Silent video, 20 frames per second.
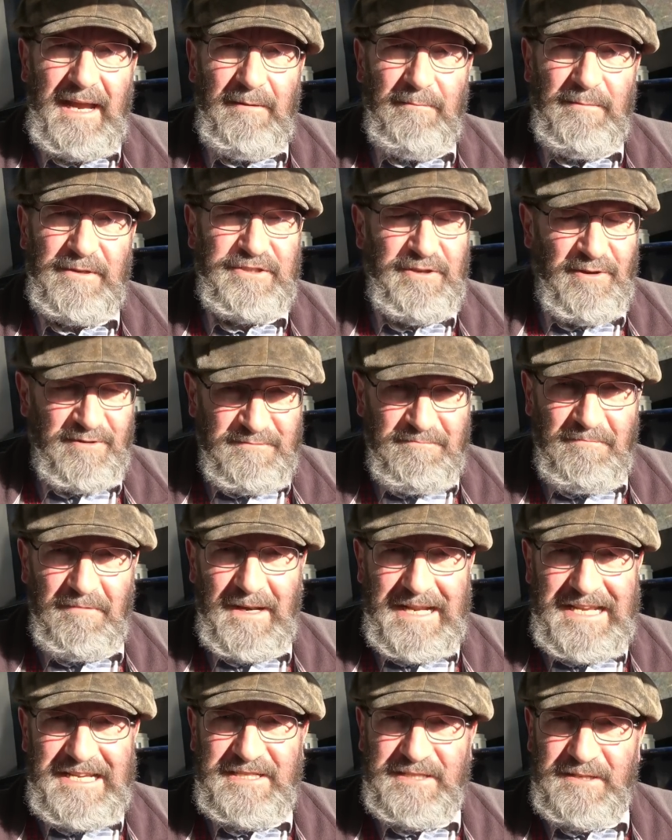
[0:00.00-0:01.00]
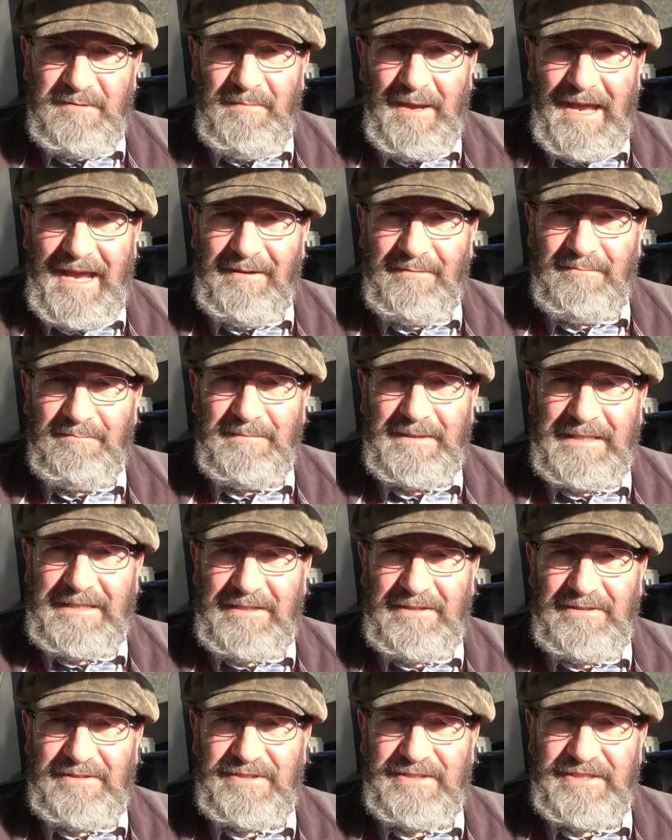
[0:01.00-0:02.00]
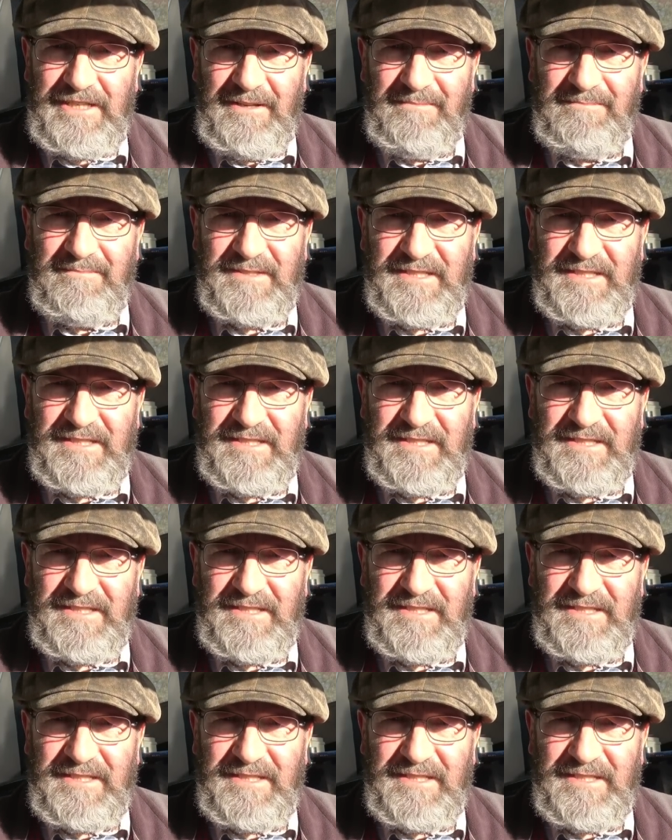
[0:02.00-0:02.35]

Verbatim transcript: which I was pleased about because um,